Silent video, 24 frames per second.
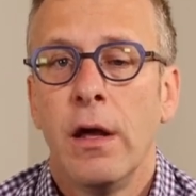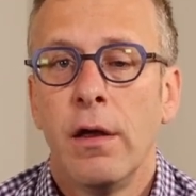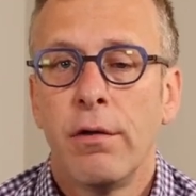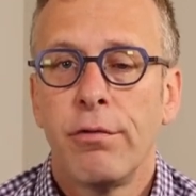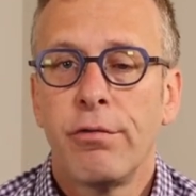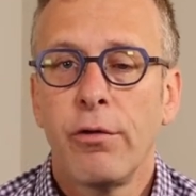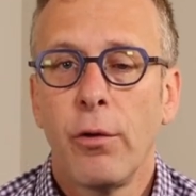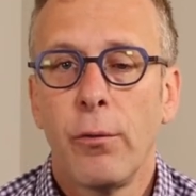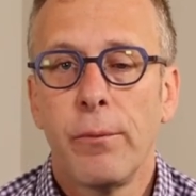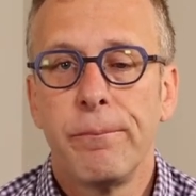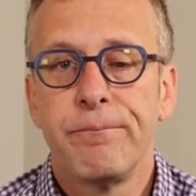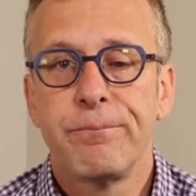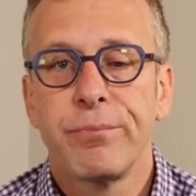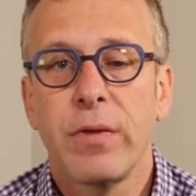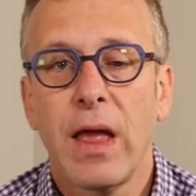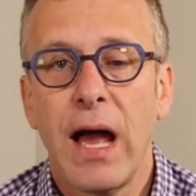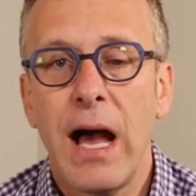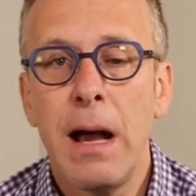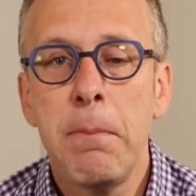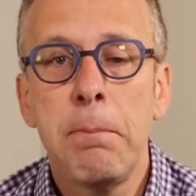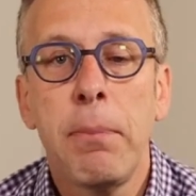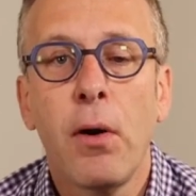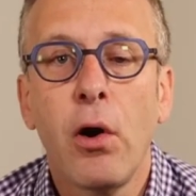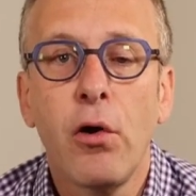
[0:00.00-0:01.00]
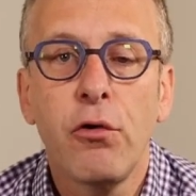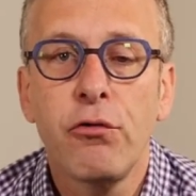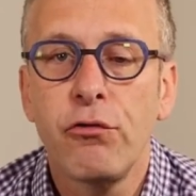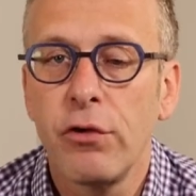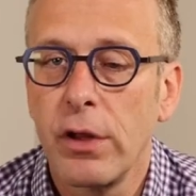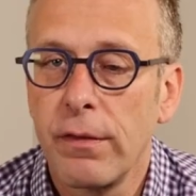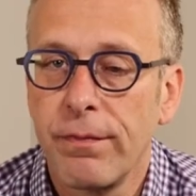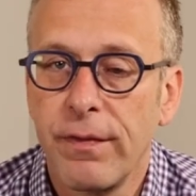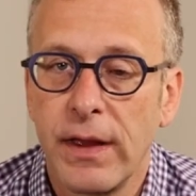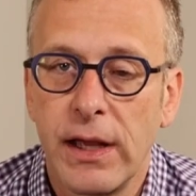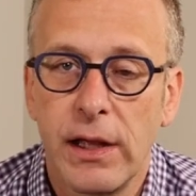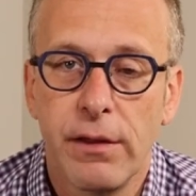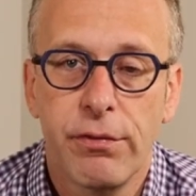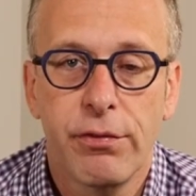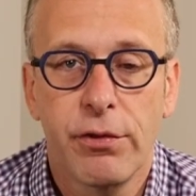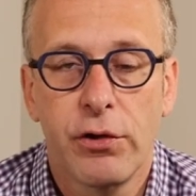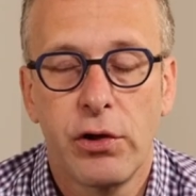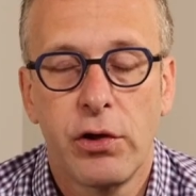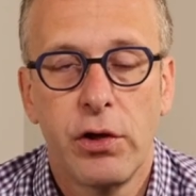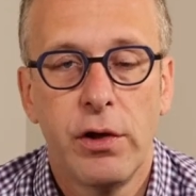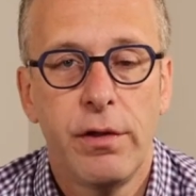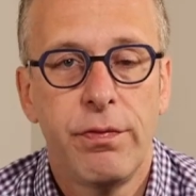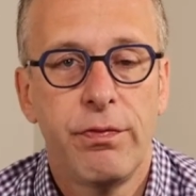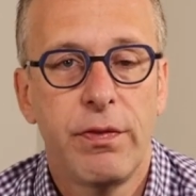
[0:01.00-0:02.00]
So I personally think it's a
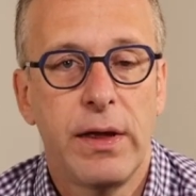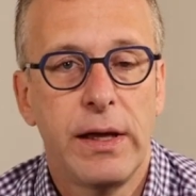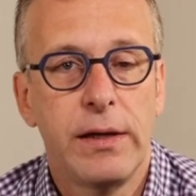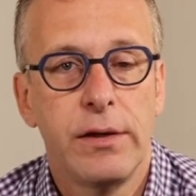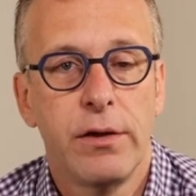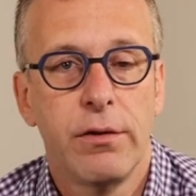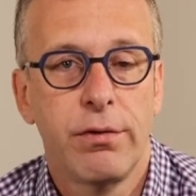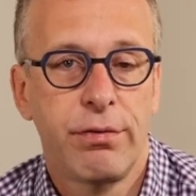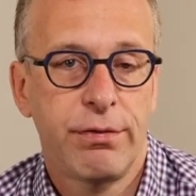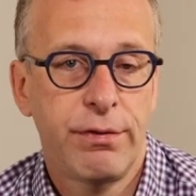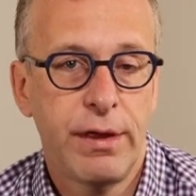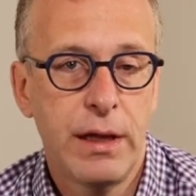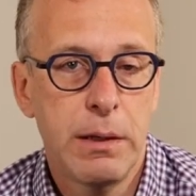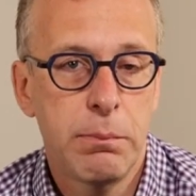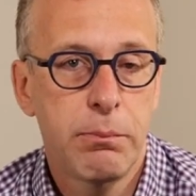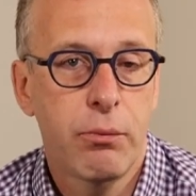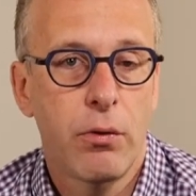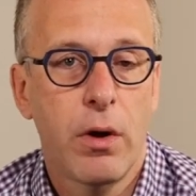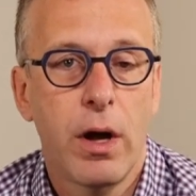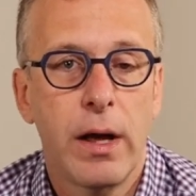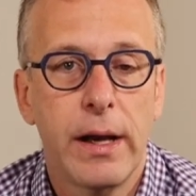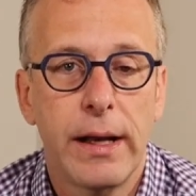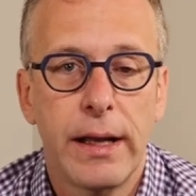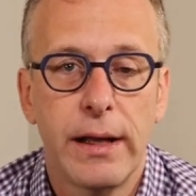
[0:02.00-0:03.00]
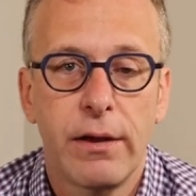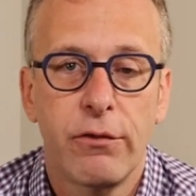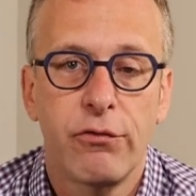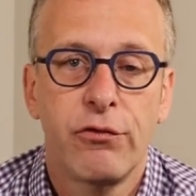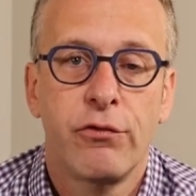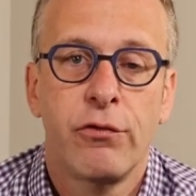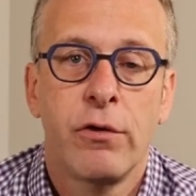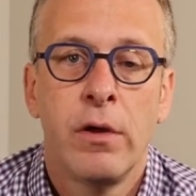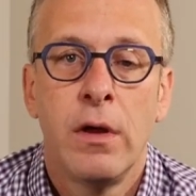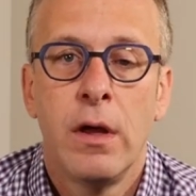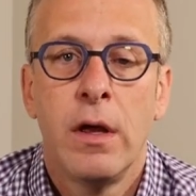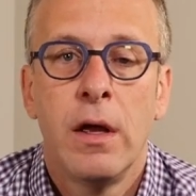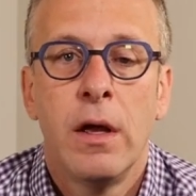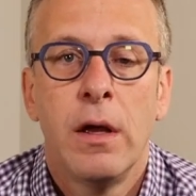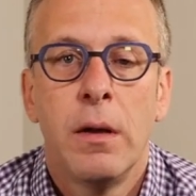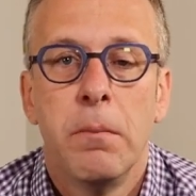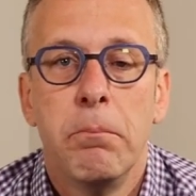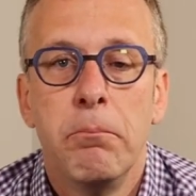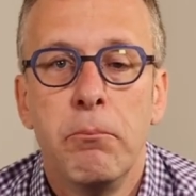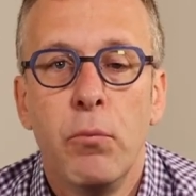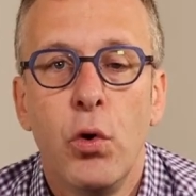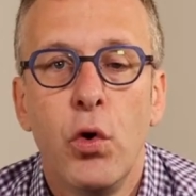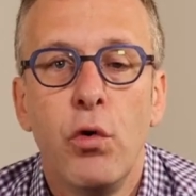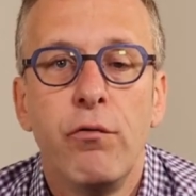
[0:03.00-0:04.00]
good thing to see products
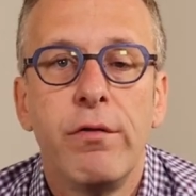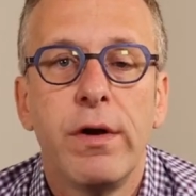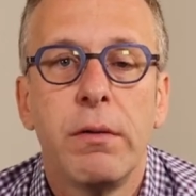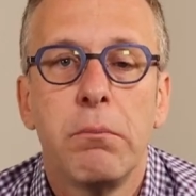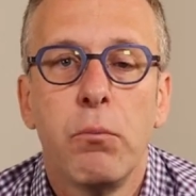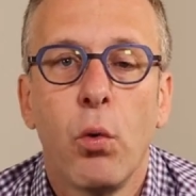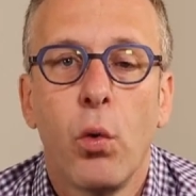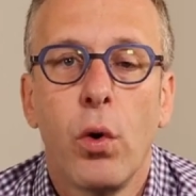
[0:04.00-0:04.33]
moving